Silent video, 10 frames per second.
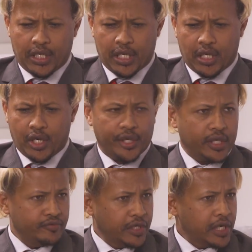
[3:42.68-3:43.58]
the
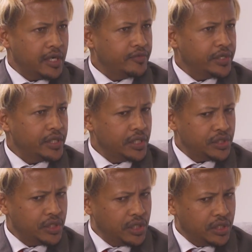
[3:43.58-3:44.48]
Ark of the Covenant
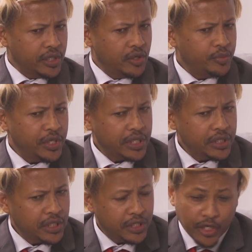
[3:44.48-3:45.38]
is in Ethiopia,
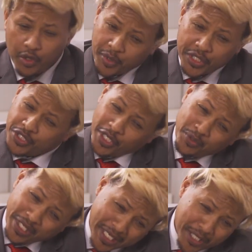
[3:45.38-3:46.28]
and Ethiopia is the
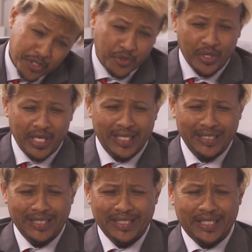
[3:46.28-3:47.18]
only country
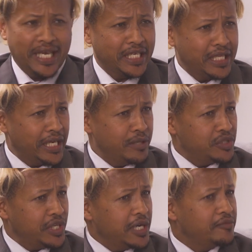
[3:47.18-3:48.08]
that
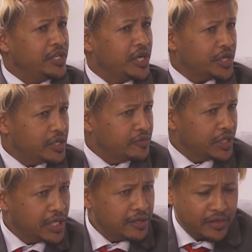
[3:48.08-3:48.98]
claims to have the Ark of
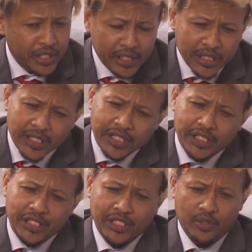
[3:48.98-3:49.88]
the Covenant,
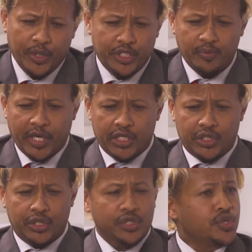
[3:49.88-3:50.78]
which
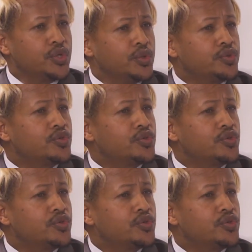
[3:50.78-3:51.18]
makes it true